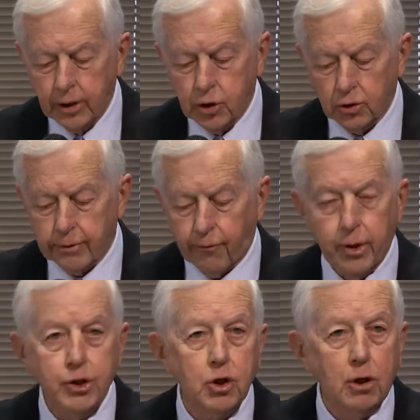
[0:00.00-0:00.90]
Joseph
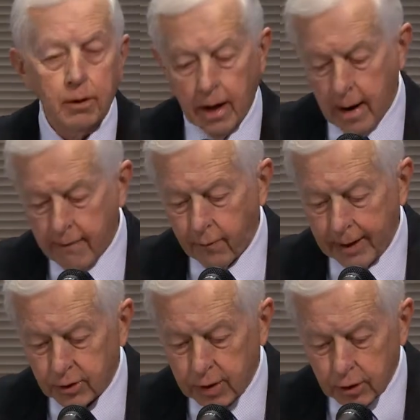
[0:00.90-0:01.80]
Regional,
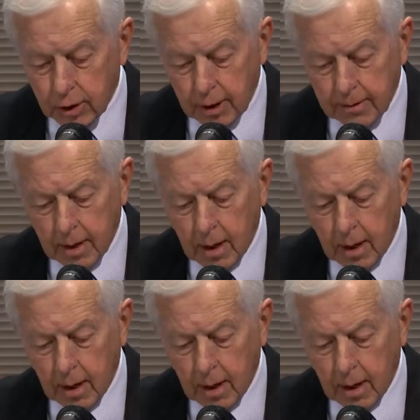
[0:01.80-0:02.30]
Franciscan,